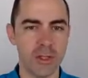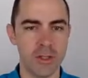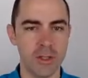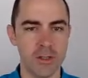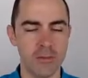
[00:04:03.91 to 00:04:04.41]

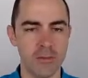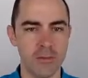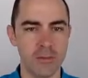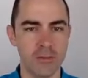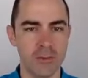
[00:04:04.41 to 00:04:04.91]

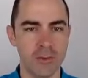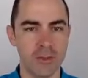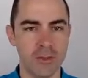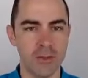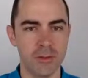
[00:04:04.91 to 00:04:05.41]

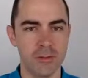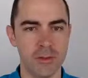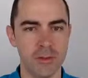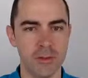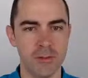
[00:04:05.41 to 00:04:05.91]
of
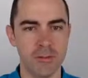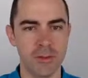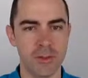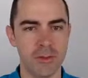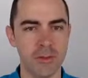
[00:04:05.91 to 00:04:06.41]

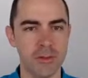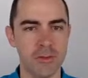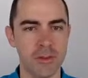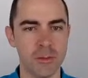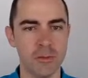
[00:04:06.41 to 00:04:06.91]
a
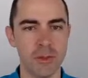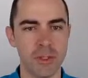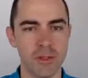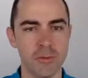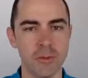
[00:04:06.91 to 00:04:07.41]
corridor, and people
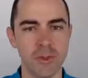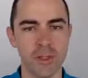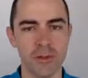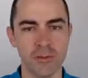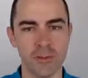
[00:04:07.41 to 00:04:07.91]
are moving
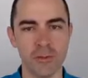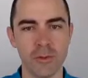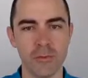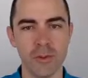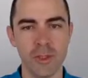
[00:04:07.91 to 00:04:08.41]
out of the
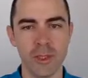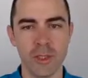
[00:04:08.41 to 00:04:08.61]
room,